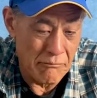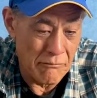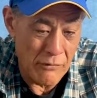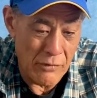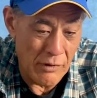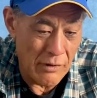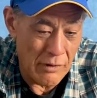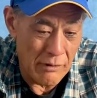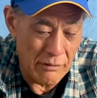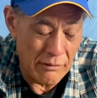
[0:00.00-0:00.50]

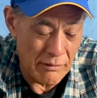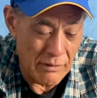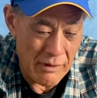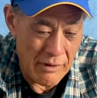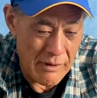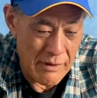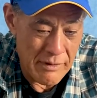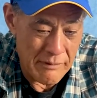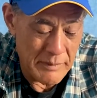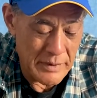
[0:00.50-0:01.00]
Well, you
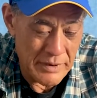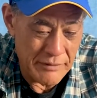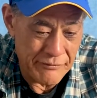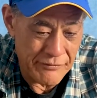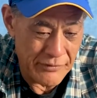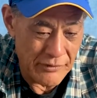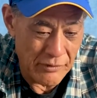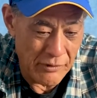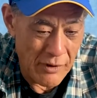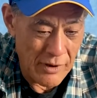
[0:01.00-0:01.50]
know. I mean,
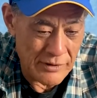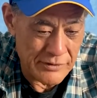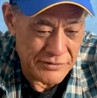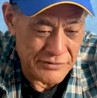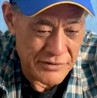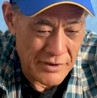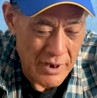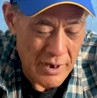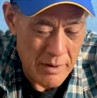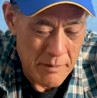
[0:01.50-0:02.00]
for the
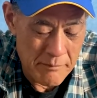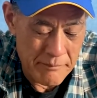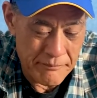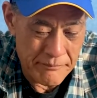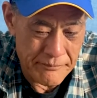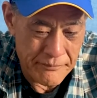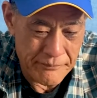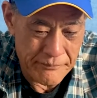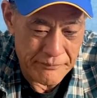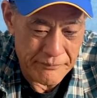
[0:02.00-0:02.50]
longest time,